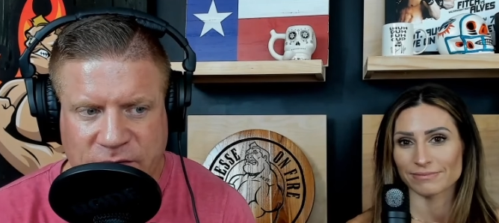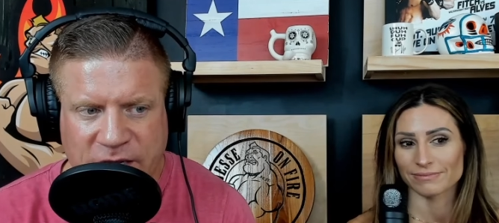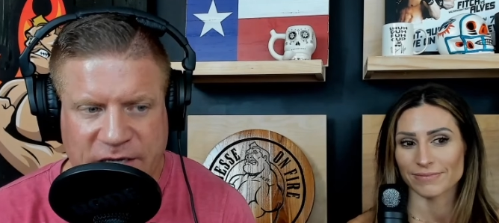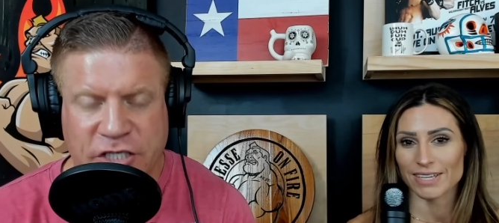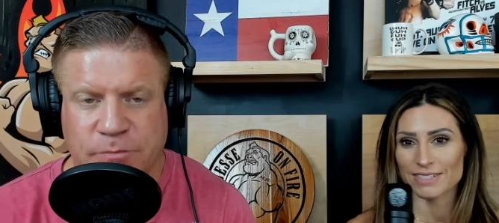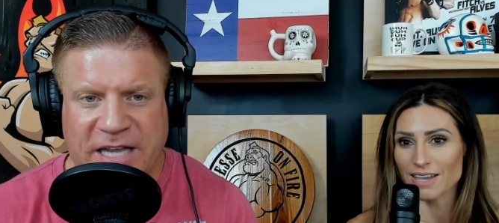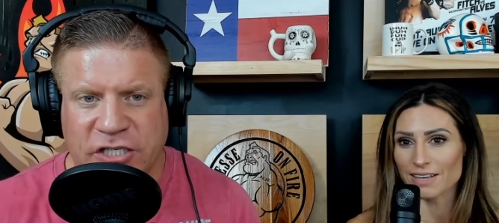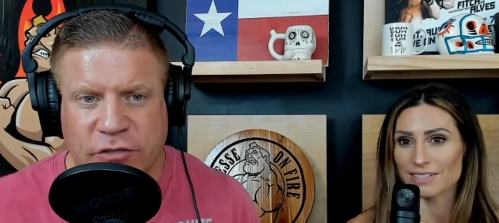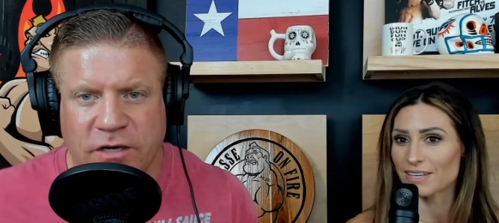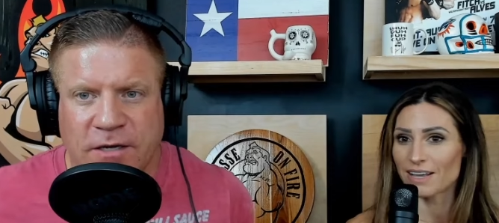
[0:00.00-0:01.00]
Speaker 1: It just makes
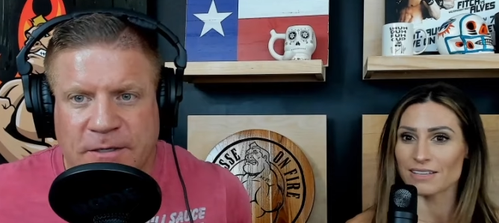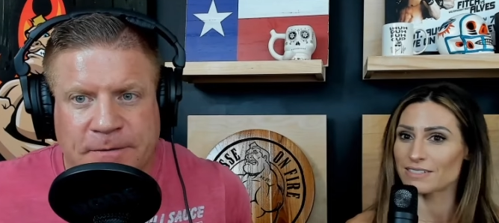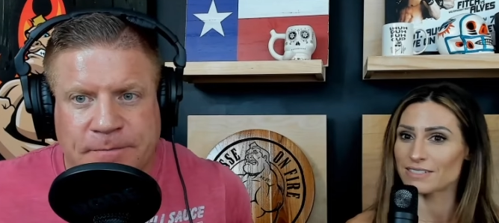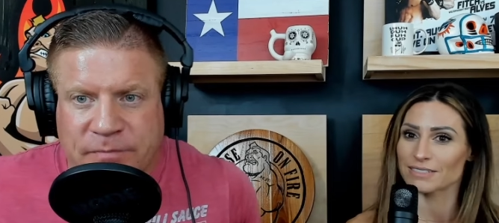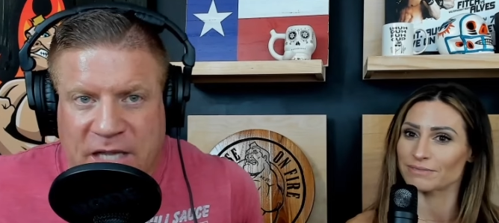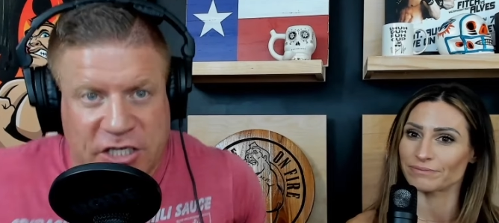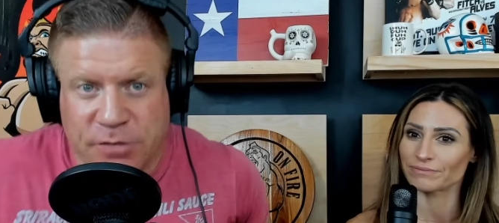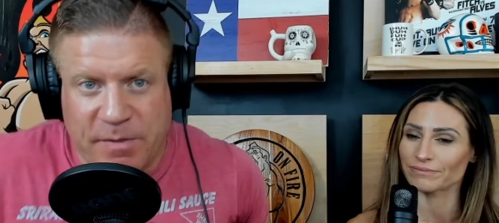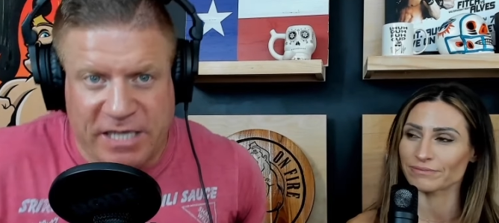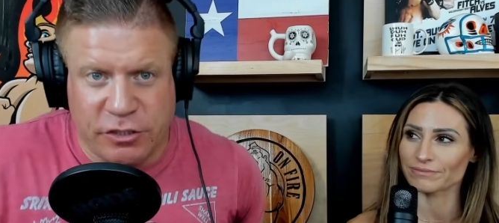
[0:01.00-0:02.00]
Sex you. Sells. It
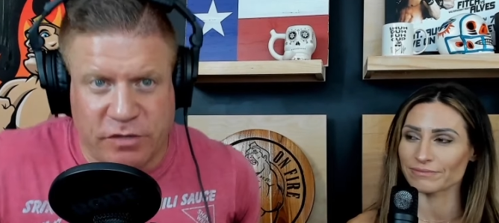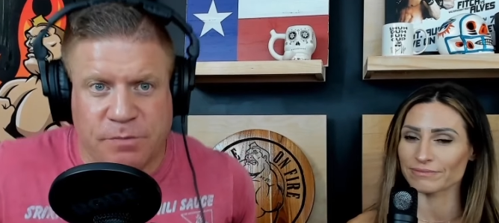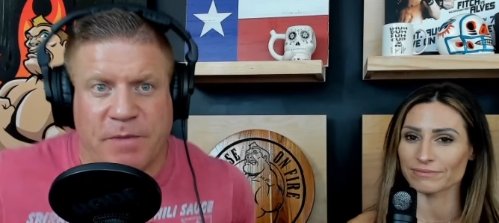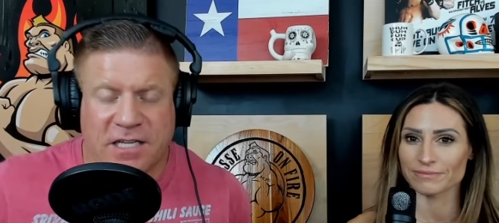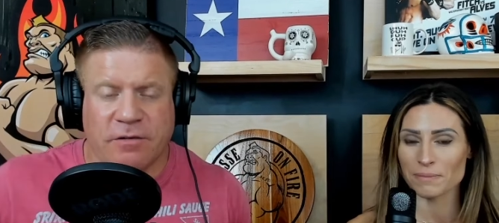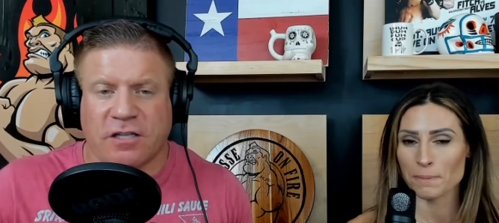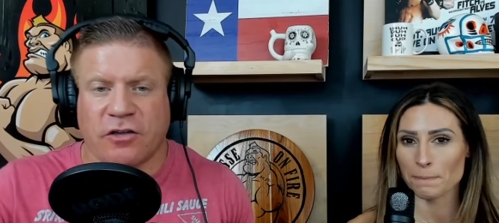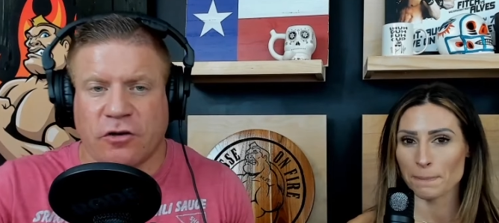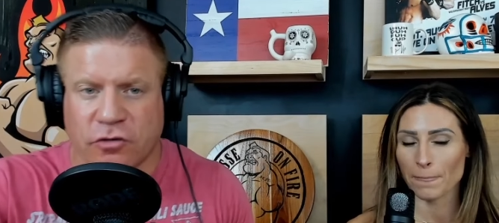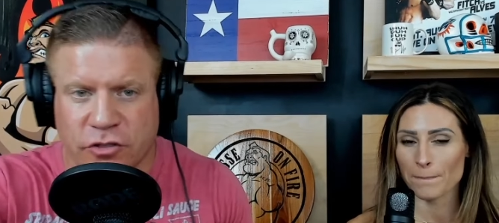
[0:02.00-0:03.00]
just makes you respect the,
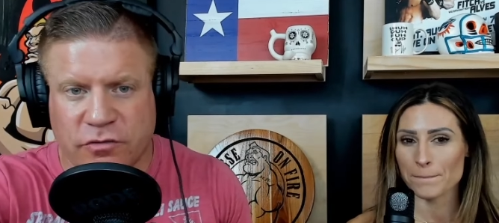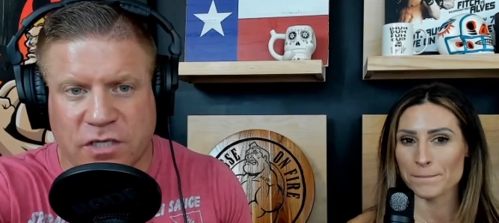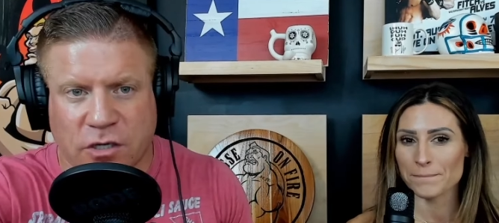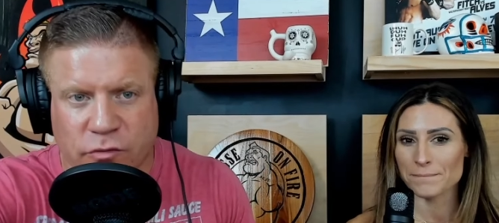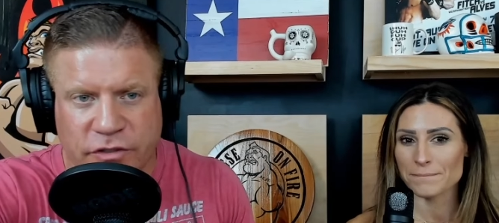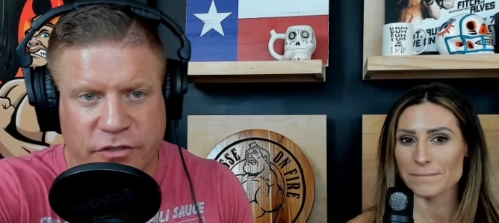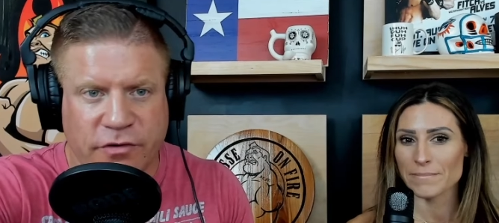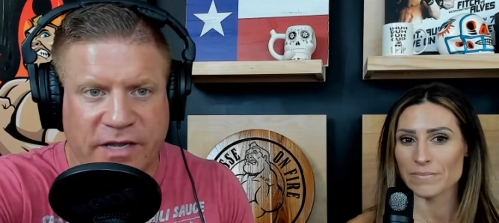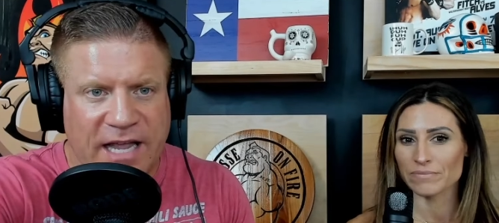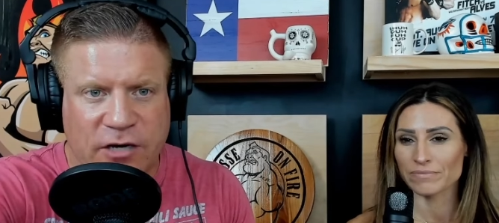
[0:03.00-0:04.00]
the girls who don't
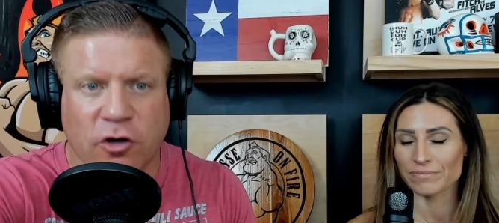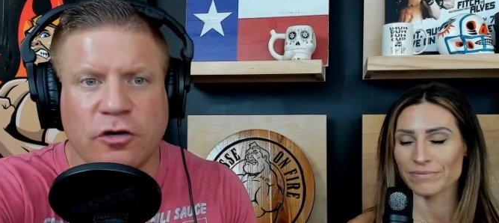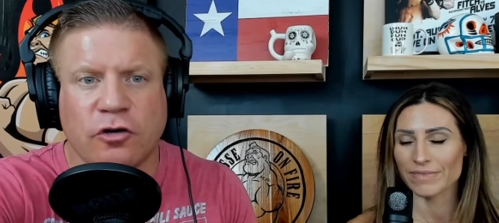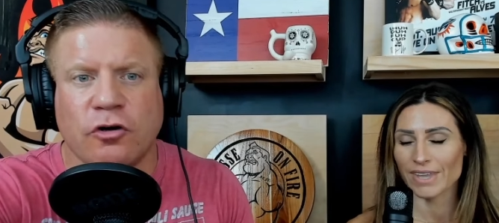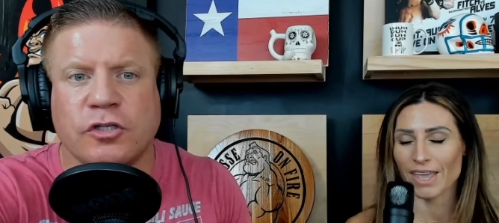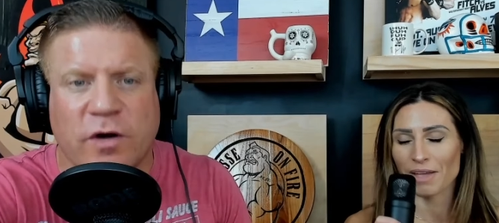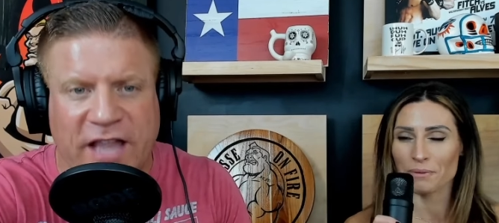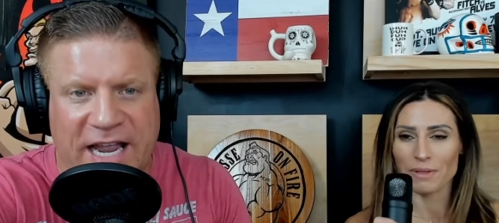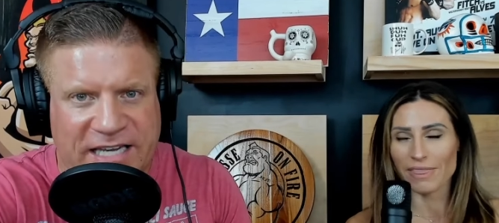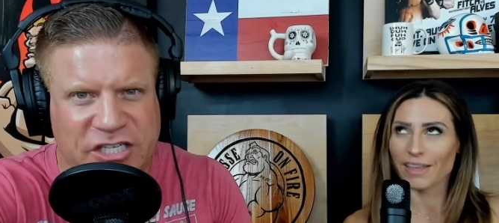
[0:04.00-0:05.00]
do it. Like gr- girls where
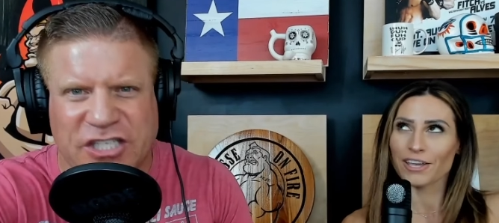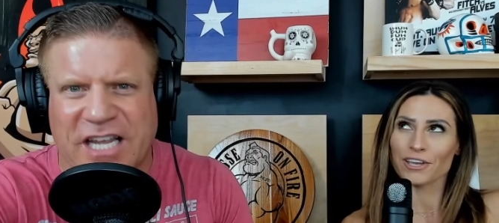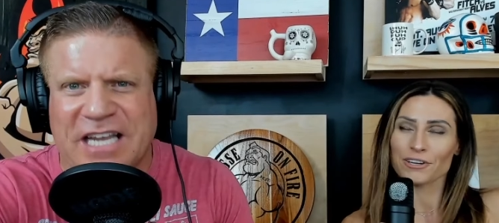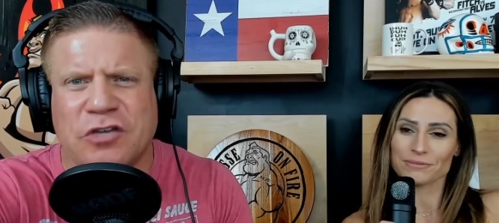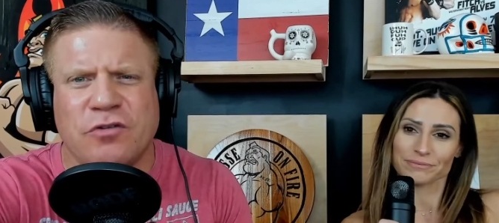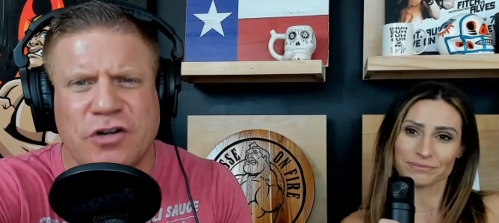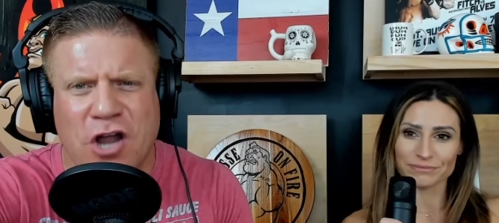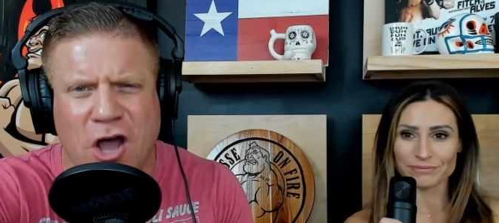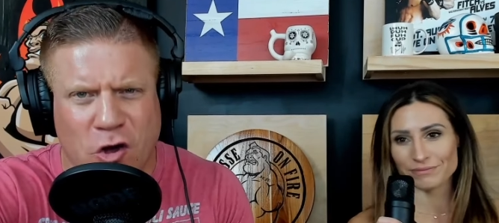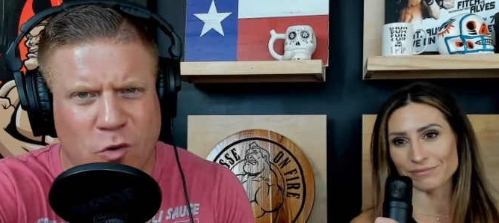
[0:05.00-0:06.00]
like it's just like you
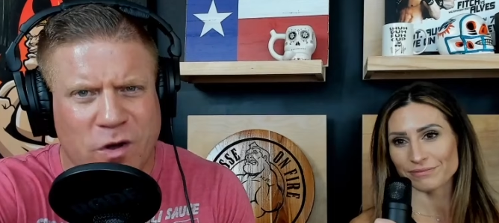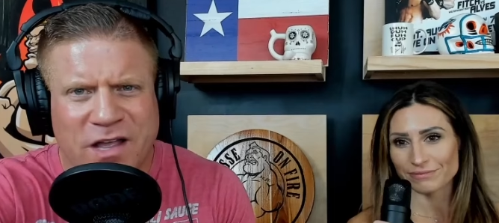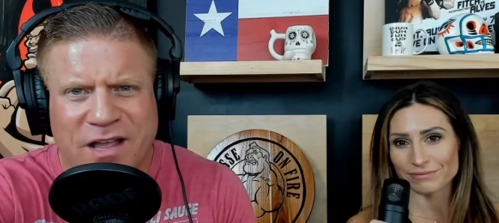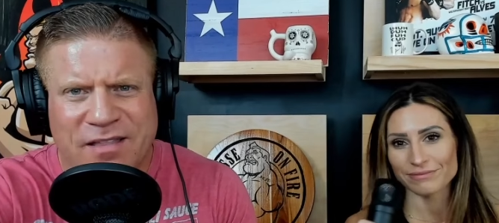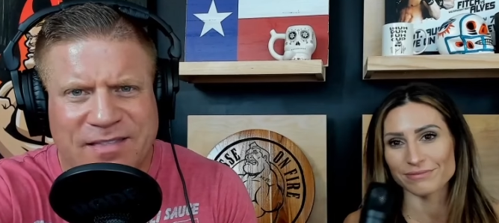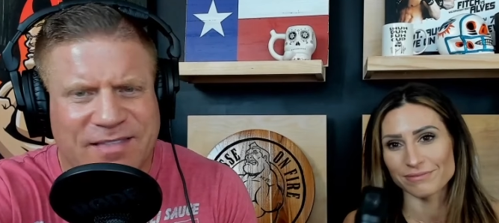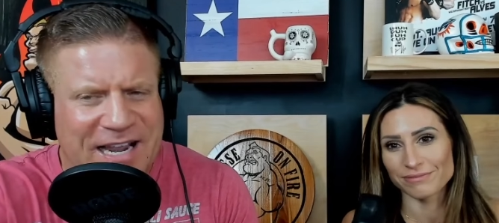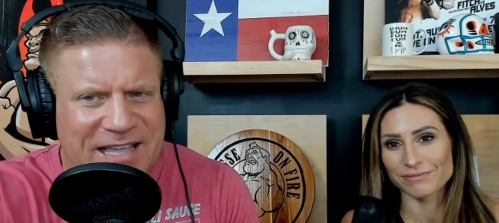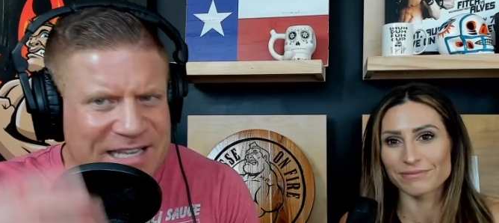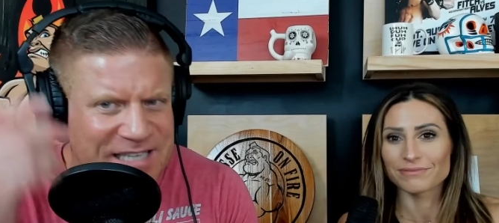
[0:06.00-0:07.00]
know
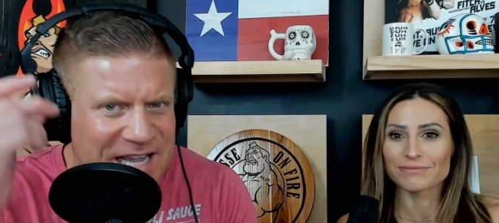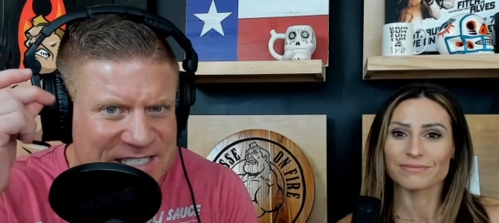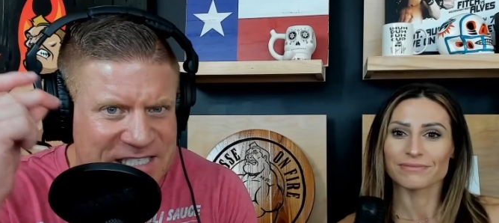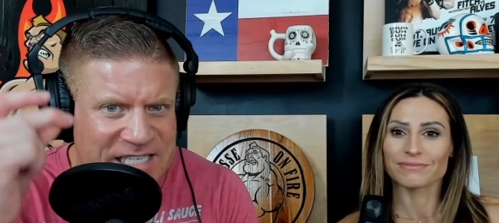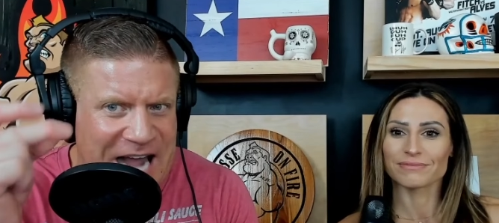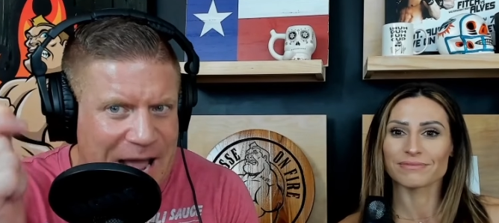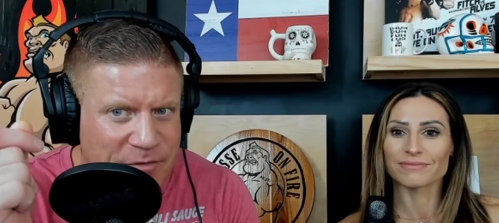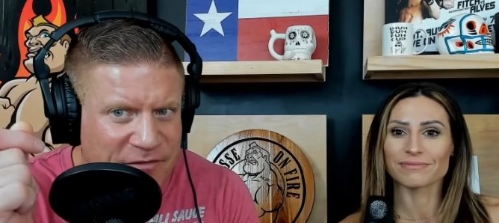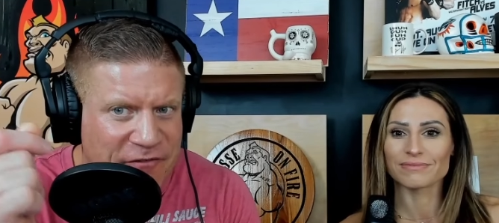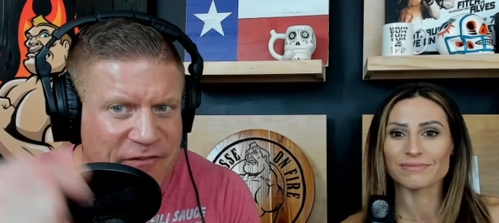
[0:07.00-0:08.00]
like it's a snap
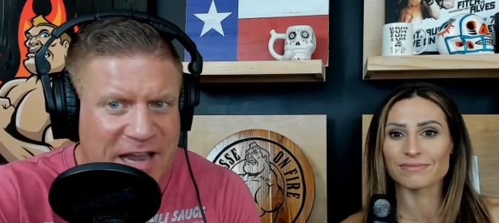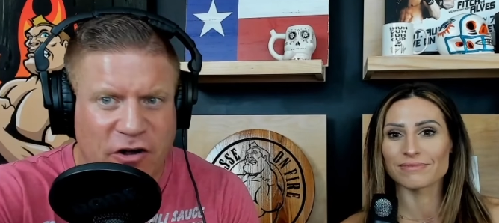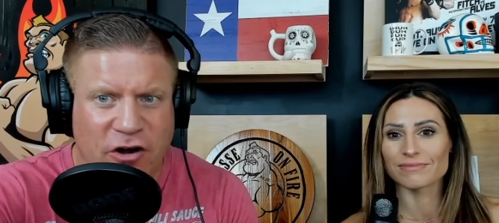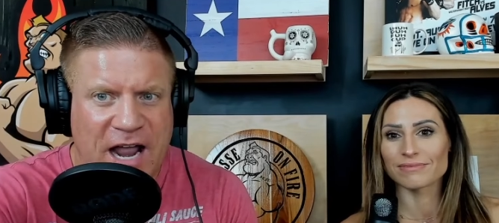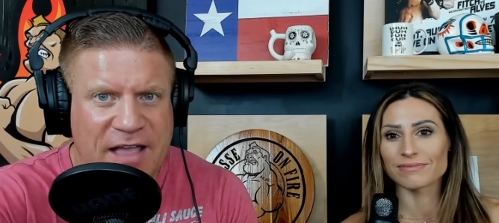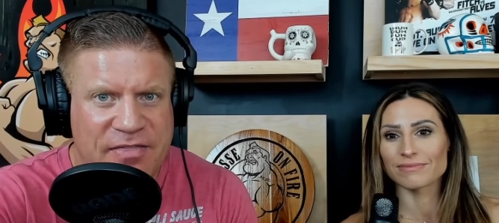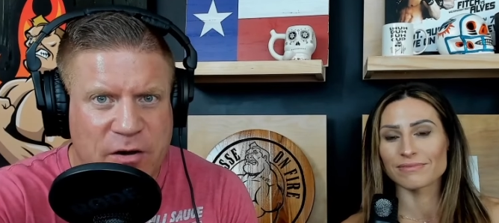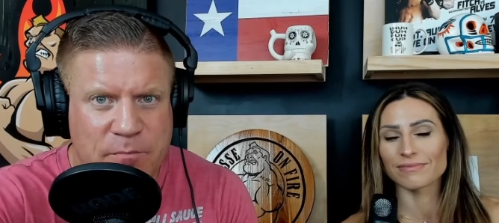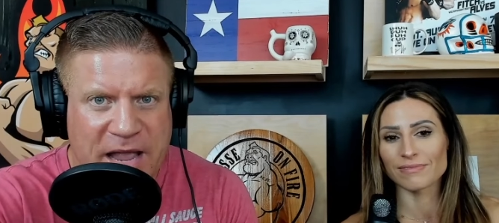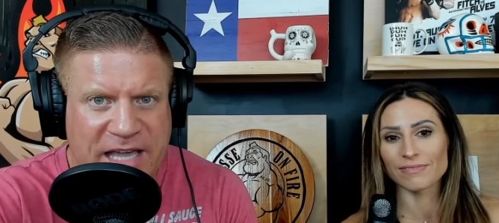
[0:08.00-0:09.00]
of a finger and
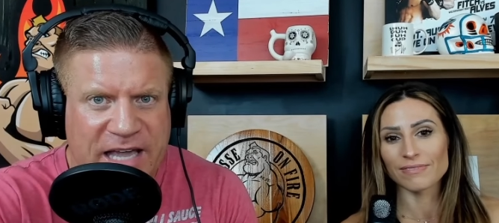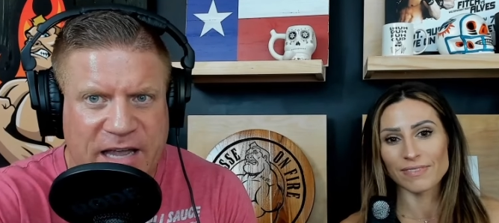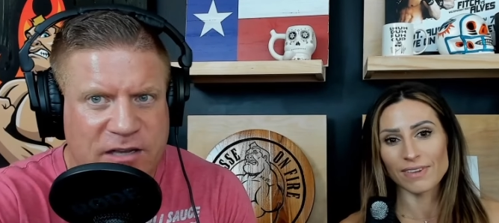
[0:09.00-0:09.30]
they're making